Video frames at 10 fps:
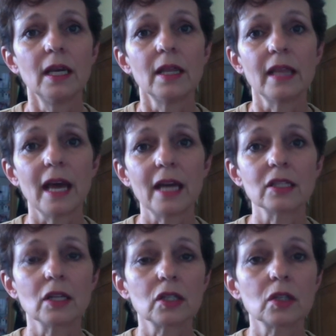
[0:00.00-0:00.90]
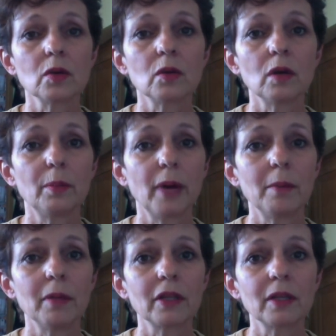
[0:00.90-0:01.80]
That is also a
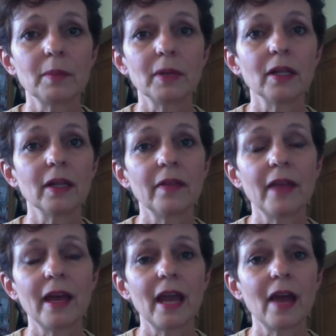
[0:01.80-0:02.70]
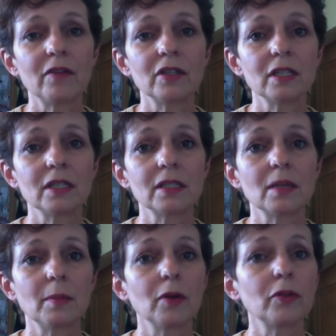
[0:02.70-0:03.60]
bi-monthly bill, and that averages
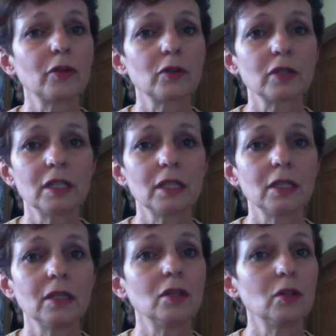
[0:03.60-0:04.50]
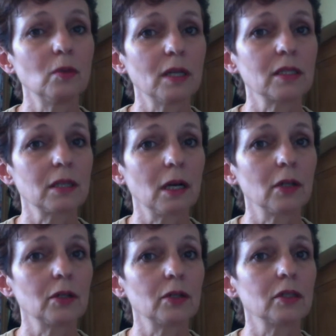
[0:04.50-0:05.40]
about
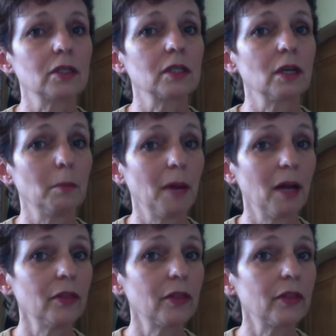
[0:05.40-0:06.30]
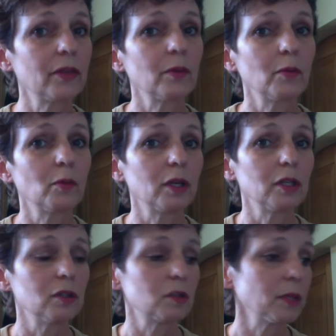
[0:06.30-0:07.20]
$13 a month when
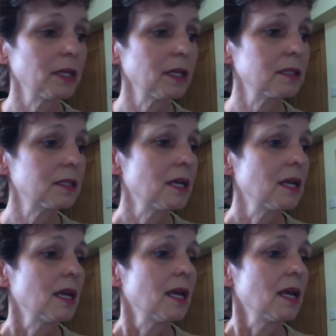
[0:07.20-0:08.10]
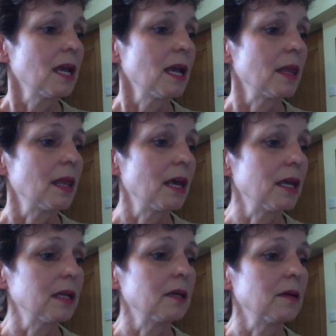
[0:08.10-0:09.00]
you split it. And
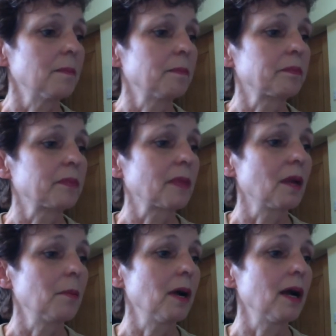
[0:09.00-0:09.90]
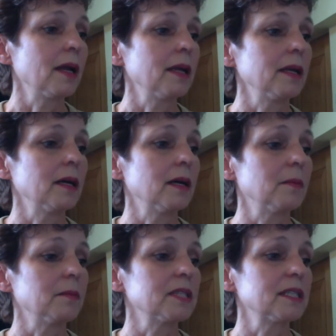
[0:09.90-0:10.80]
then my
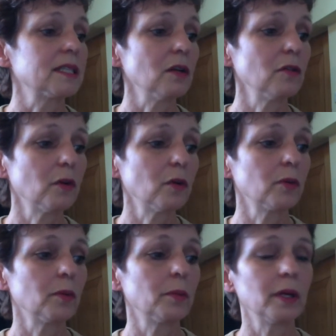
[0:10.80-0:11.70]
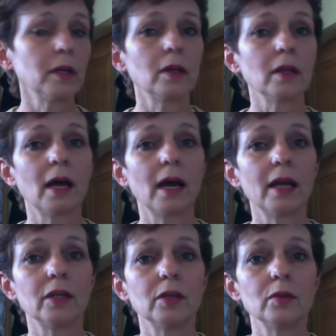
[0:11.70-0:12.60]
cell phone bill, I
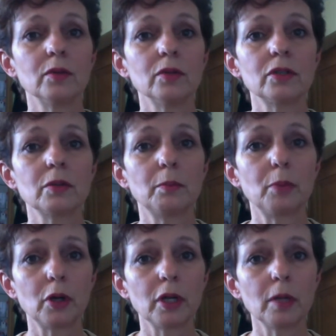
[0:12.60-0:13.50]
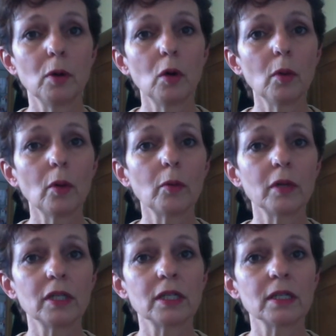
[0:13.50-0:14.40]
use Birdie Mobile,
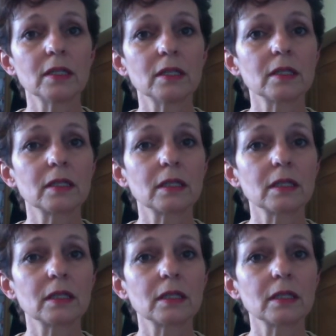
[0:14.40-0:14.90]
which is